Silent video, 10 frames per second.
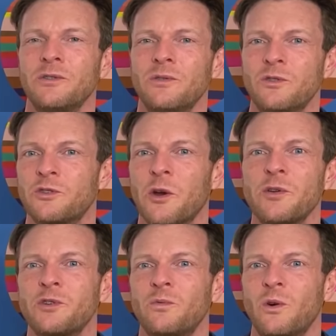to
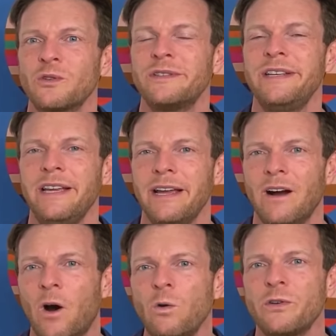turn towards the
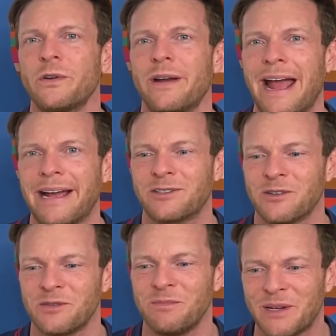older
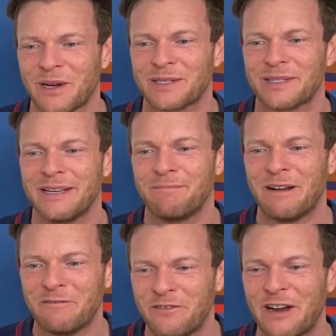actors, because
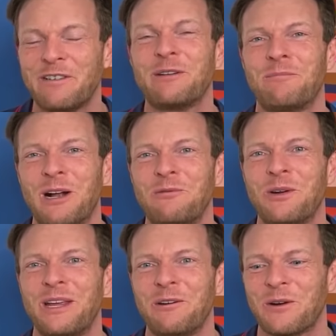my favorite
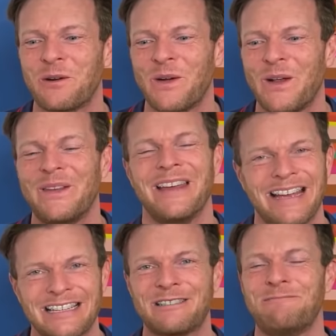Mollywood hero
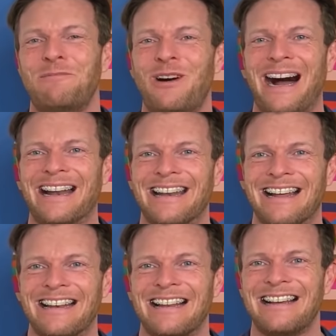is
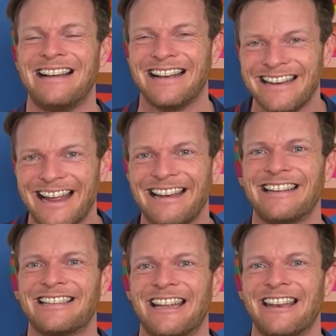Mohanlal,
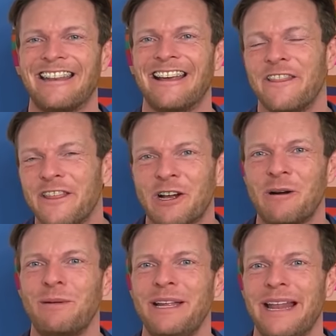Lalitan, the
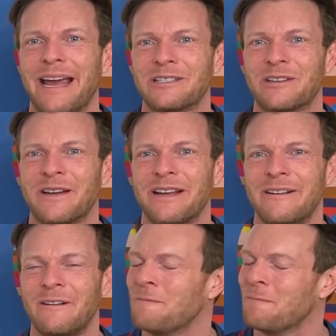complete actor.
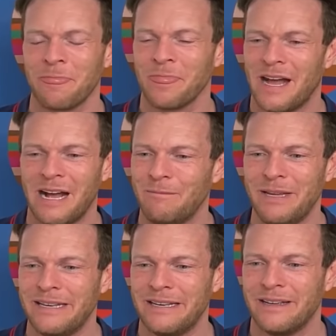I
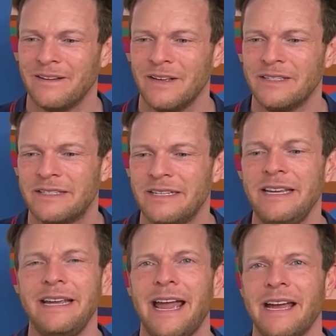mean,
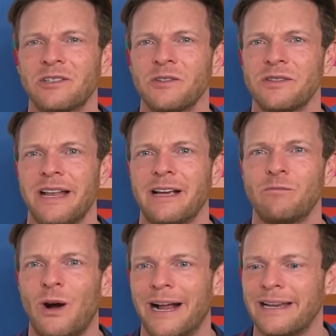seeing actors like
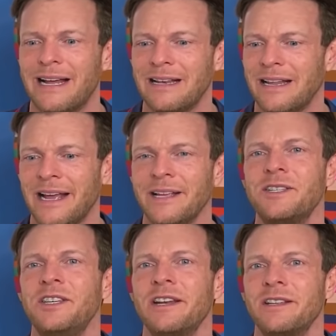Mohanlal and
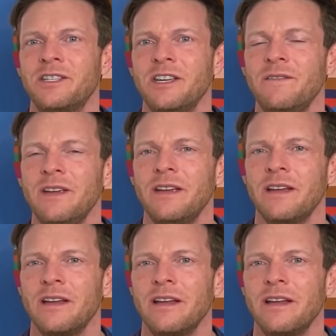Chiranjeevi,